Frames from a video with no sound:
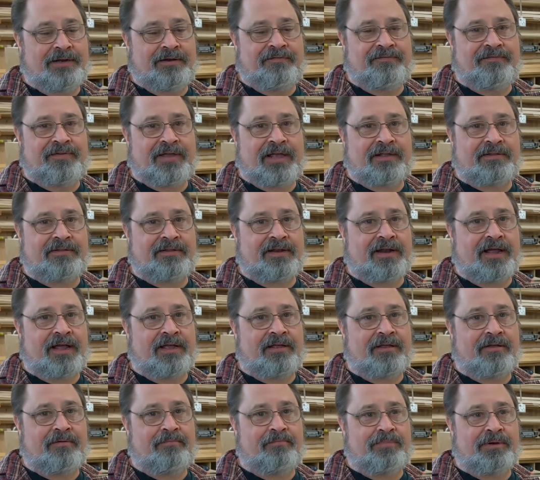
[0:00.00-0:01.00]
the fact that I
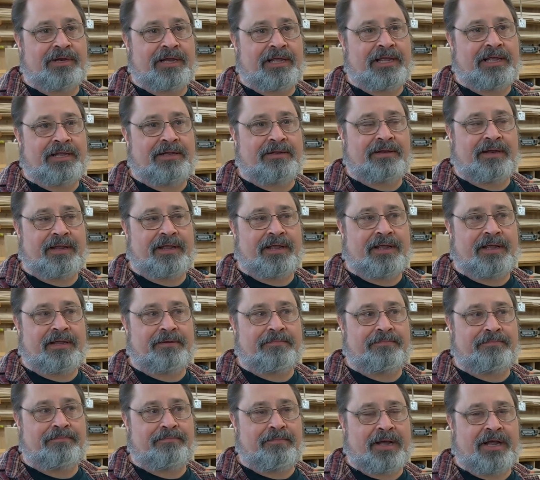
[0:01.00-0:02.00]
can play it
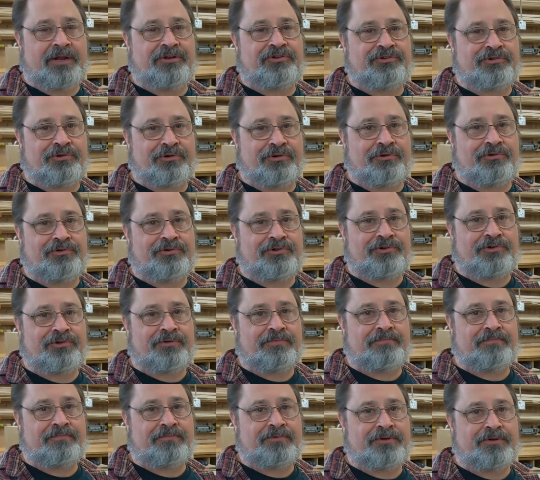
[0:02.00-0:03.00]
at my church
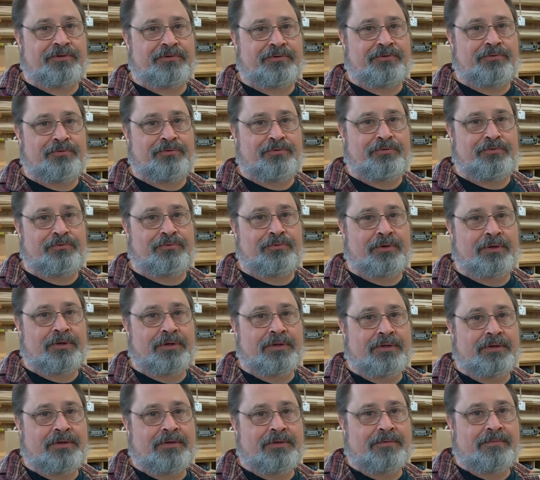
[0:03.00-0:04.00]
to
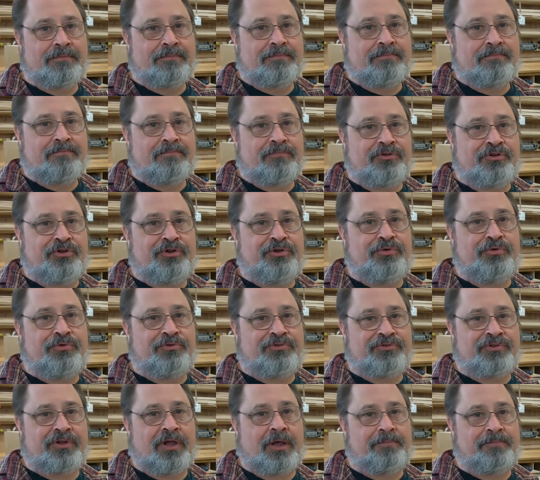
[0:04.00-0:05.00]
do
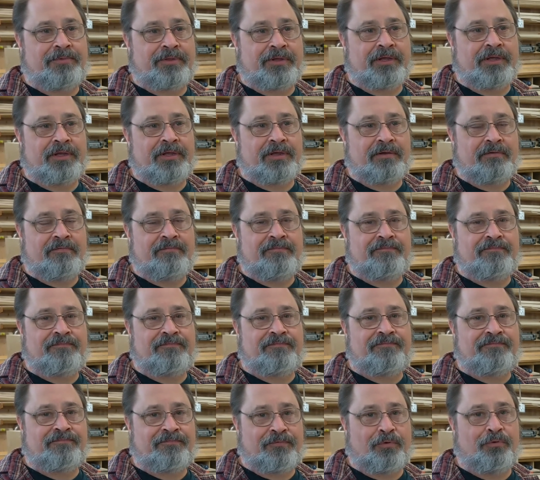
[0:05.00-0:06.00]
something
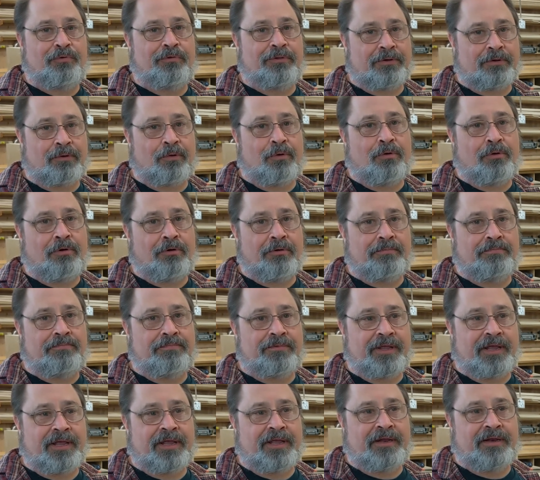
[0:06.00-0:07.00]
for the Lord,
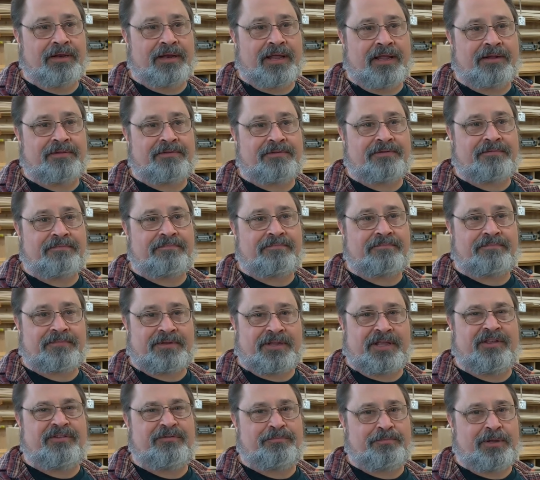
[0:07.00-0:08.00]
then that
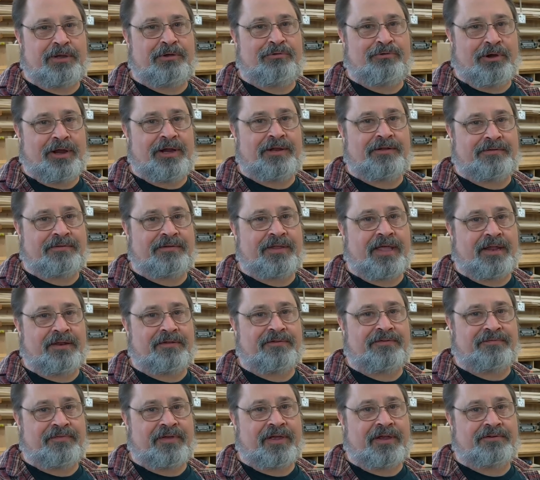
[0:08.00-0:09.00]
gives me great
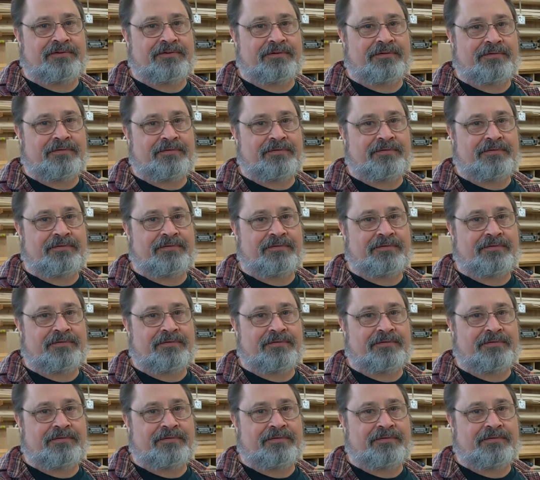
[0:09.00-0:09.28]
satisfaction.